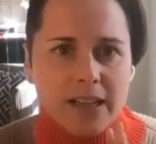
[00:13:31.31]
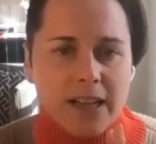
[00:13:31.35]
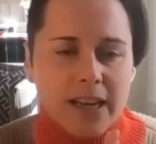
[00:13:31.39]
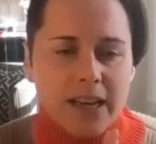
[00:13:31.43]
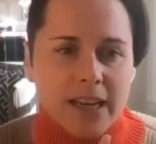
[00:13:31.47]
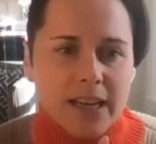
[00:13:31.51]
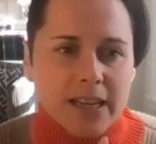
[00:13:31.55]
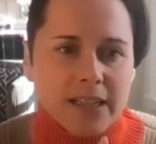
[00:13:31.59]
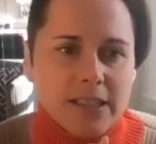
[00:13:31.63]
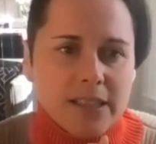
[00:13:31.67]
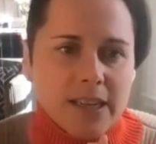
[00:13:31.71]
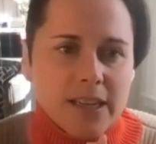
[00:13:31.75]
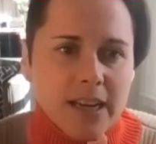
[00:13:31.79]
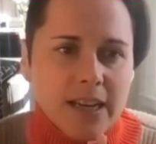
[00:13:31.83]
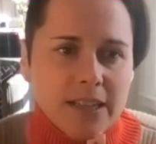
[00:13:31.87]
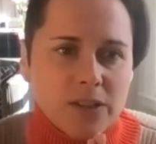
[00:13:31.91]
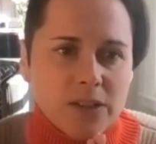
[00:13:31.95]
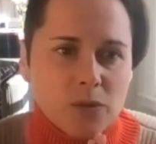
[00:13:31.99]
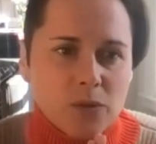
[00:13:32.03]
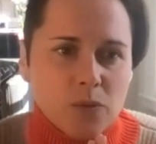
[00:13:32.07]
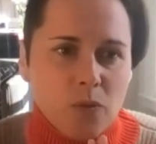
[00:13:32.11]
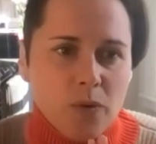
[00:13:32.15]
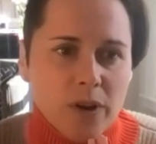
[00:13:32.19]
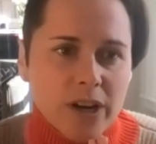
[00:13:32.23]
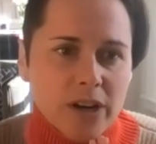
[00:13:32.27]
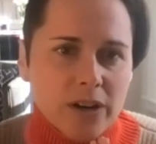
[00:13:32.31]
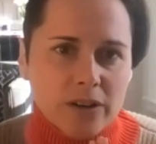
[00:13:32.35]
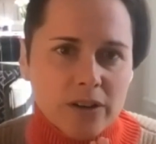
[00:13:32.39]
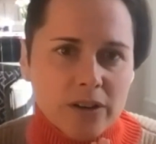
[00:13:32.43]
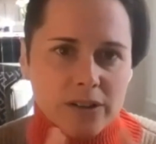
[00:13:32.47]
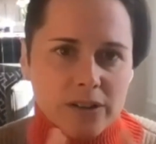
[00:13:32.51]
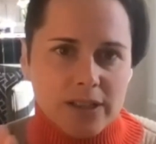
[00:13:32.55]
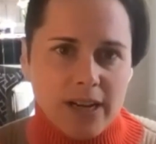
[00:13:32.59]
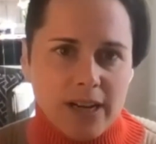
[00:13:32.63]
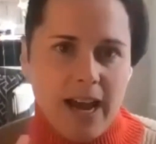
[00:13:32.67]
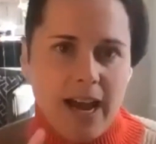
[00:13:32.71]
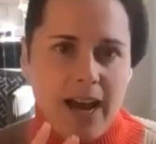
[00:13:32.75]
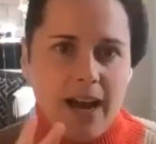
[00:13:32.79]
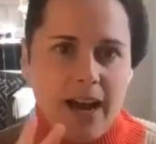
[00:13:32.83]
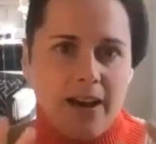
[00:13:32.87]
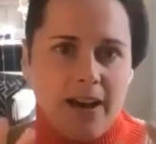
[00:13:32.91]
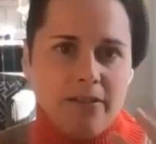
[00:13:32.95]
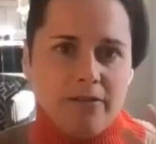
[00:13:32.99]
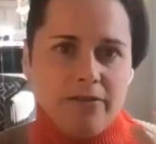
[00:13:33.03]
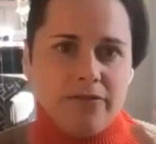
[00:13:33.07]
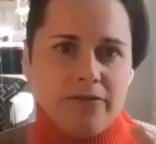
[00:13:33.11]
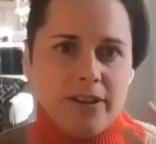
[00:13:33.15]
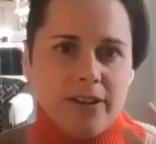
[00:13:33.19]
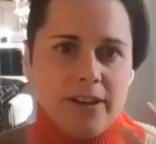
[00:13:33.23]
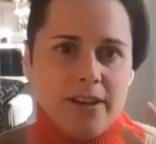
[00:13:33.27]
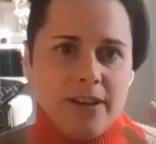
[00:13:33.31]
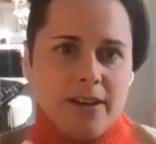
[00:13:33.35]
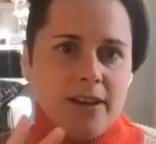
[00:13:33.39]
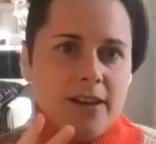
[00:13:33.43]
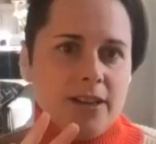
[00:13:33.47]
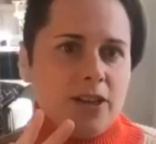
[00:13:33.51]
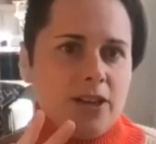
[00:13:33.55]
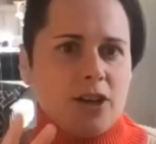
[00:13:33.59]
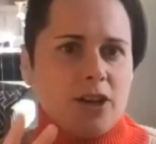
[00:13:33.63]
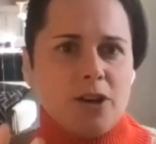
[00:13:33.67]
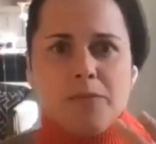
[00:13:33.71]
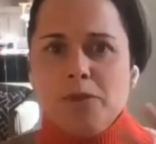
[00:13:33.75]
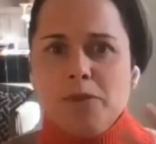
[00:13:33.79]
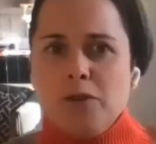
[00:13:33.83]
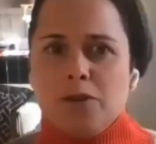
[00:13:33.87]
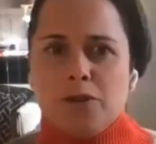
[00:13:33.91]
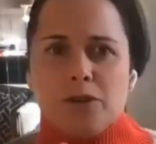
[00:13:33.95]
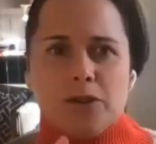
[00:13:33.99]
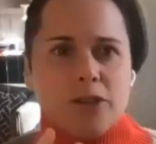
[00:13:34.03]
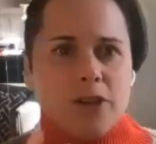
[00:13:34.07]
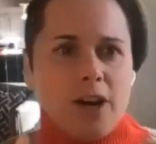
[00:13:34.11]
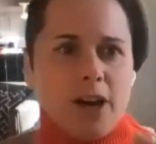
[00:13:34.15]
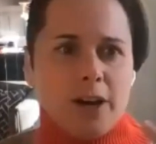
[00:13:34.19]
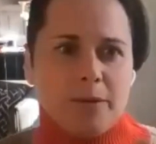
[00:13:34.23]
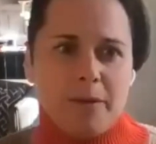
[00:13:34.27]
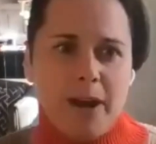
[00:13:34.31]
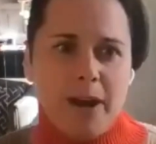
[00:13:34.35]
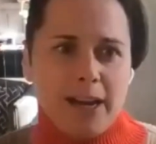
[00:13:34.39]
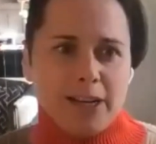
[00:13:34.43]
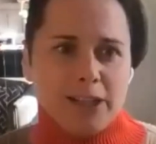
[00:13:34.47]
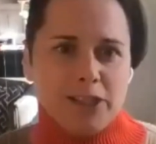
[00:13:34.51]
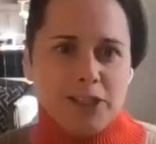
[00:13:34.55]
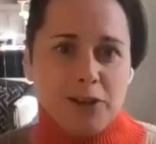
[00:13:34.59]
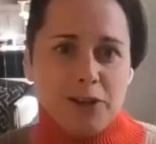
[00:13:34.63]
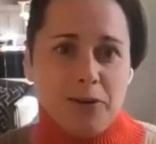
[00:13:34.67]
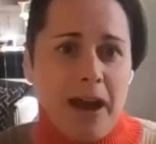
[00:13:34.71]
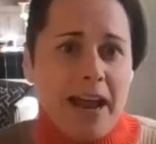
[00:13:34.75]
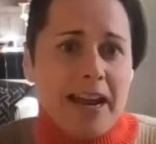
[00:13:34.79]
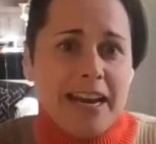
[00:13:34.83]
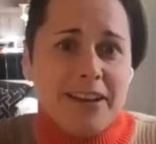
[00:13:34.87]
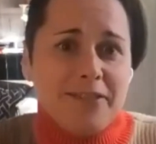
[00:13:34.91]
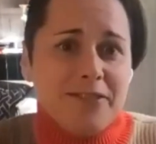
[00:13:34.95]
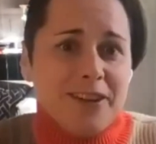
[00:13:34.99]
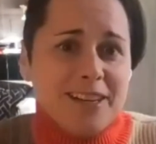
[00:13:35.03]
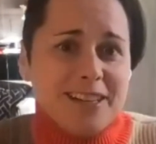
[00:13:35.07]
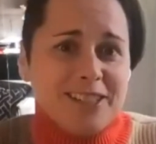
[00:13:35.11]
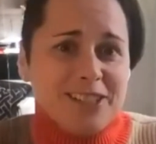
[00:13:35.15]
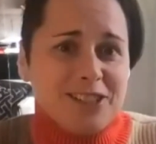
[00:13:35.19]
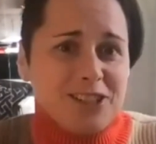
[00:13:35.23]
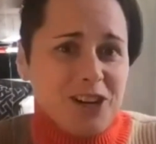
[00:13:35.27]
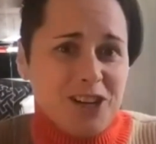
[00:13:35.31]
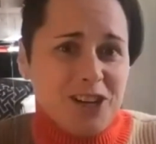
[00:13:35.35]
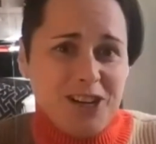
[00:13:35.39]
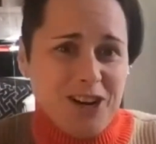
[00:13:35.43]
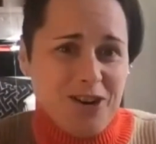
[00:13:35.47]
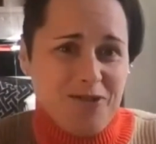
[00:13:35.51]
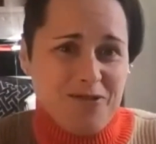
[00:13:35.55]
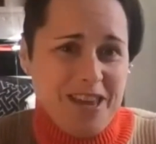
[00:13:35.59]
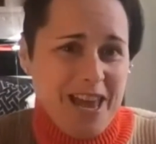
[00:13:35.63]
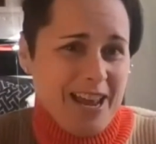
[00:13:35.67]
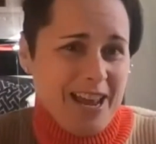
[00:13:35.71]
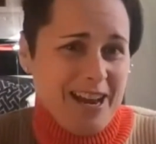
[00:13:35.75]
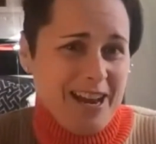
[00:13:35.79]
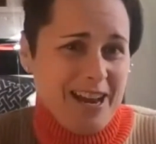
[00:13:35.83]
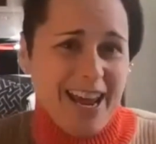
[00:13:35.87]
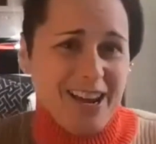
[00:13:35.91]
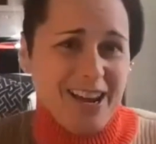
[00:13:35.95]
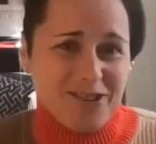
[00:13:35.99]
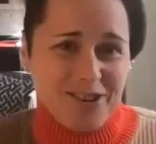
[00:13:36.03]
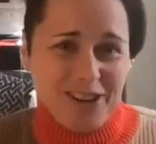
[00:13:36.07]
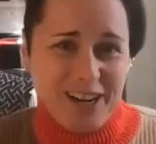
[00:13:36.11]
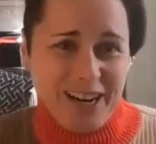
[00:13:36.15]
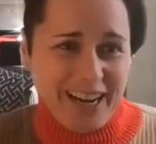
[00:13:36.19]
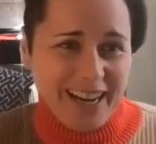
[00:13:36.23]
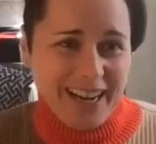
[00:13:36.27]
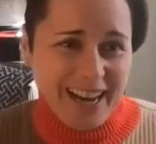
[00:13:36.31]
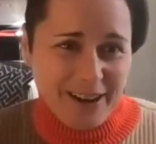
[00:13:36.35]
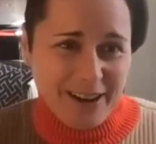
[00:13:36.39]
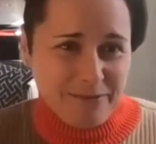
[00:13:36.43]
Like it's weird to have the computer talk back to you and even, get angry.